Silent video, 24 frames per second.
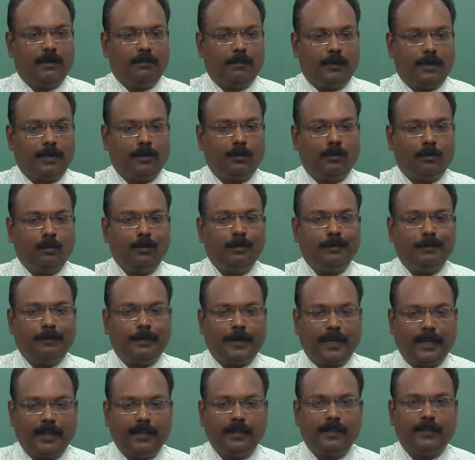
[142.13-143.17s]
But don't
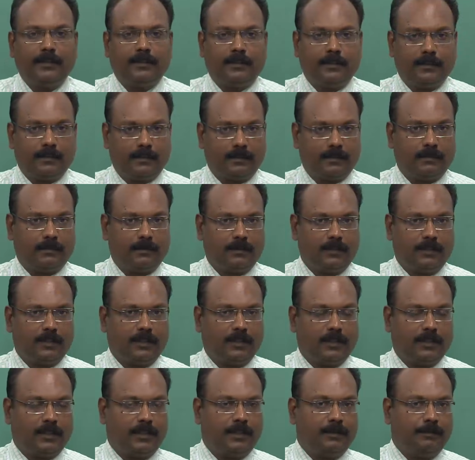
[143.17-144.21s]
panic,
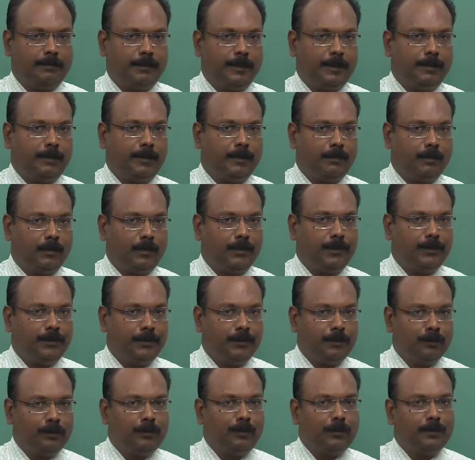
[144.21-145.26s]
okay, and people want
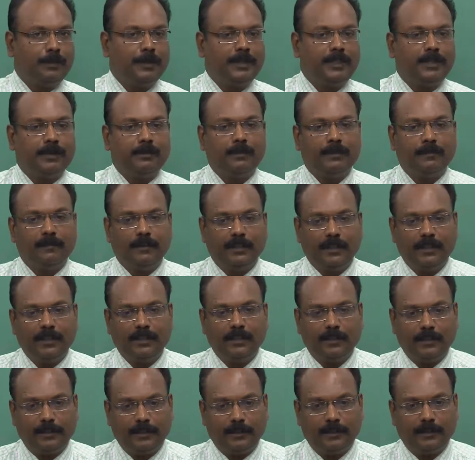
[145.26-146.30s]
you to become the
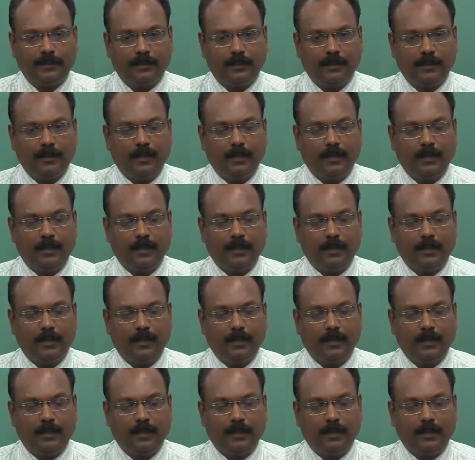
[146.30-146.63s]
winning leader.